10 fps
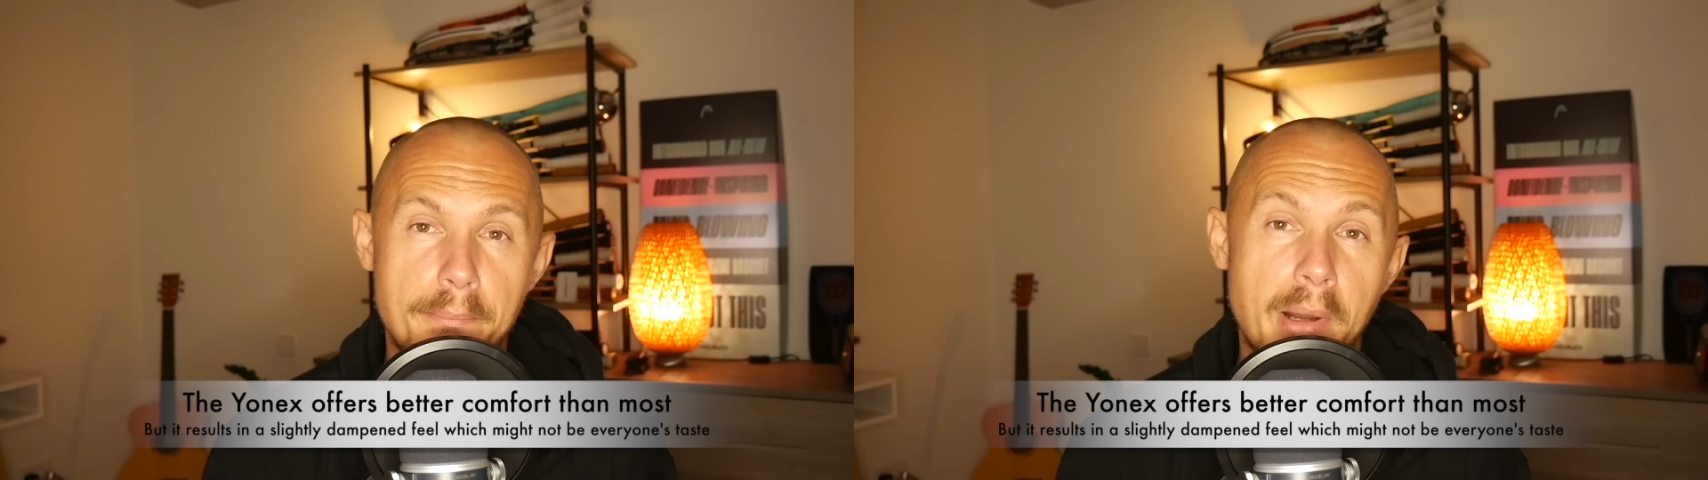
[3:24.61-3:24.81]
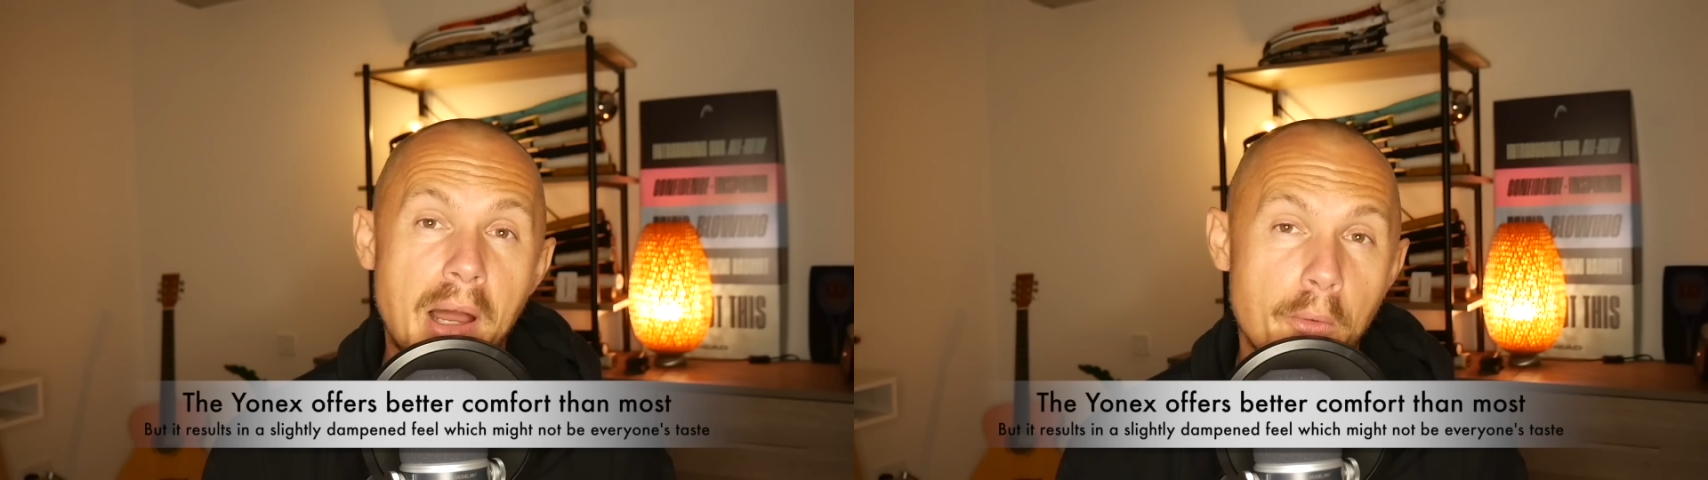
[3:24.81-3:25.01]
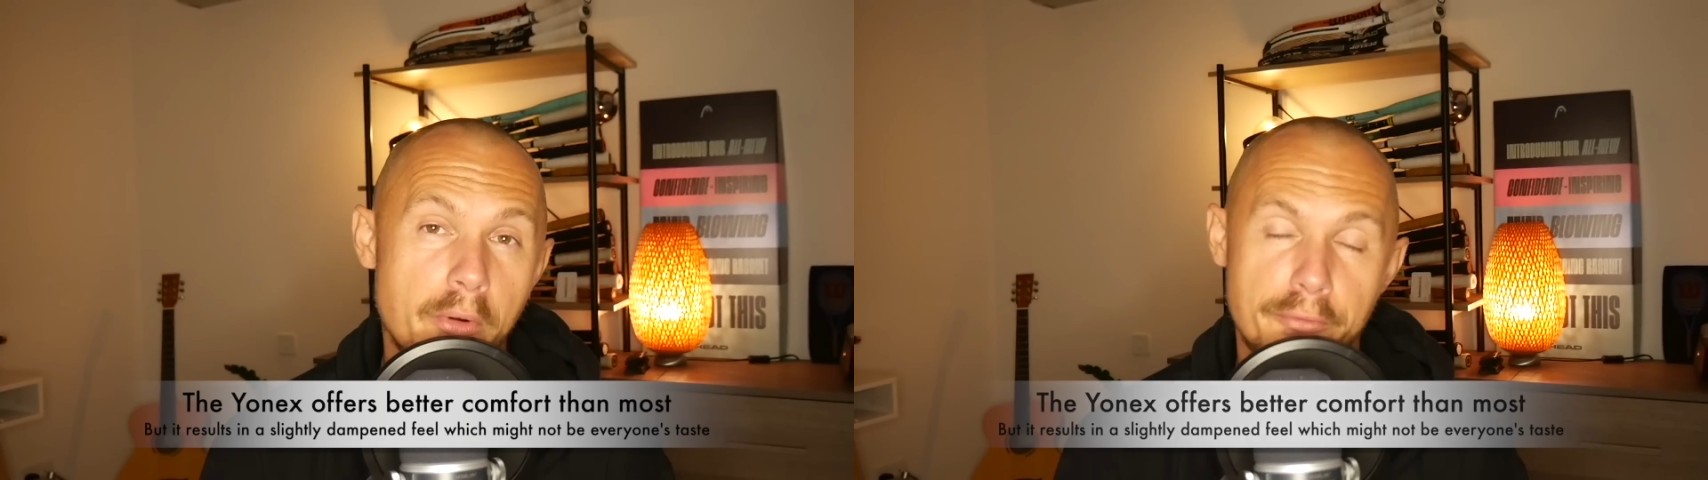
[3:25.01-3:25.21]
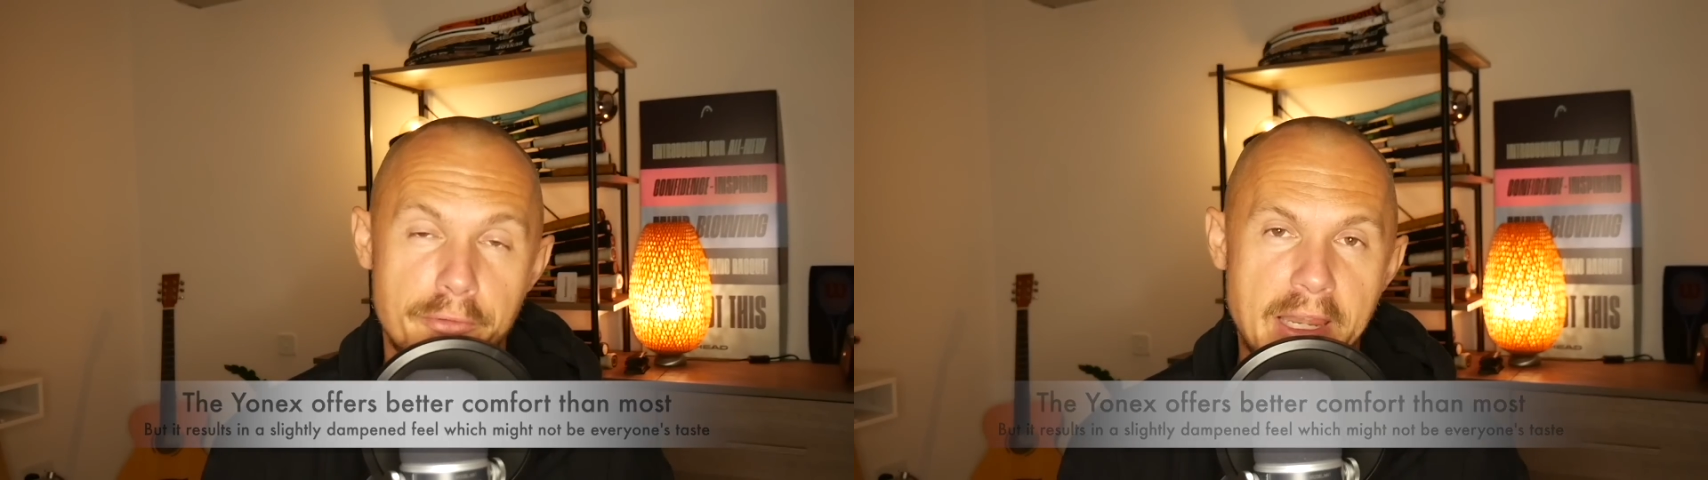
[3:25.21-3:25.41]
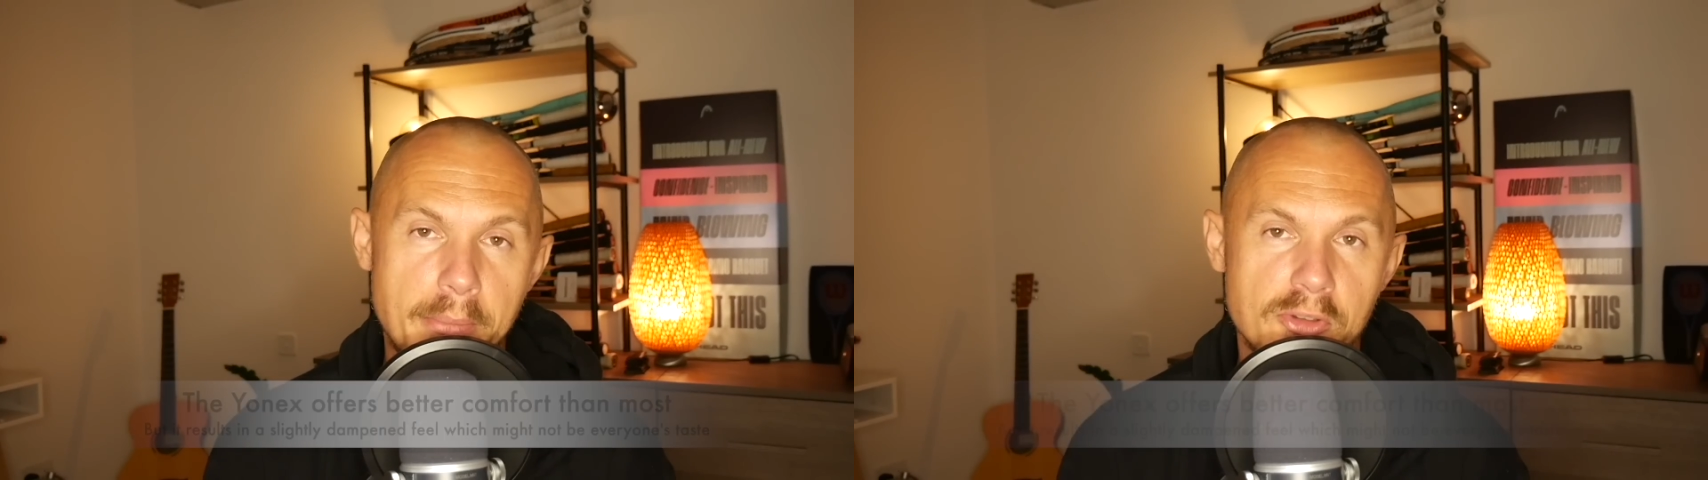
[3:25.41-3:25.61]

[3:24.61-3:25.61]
power frame.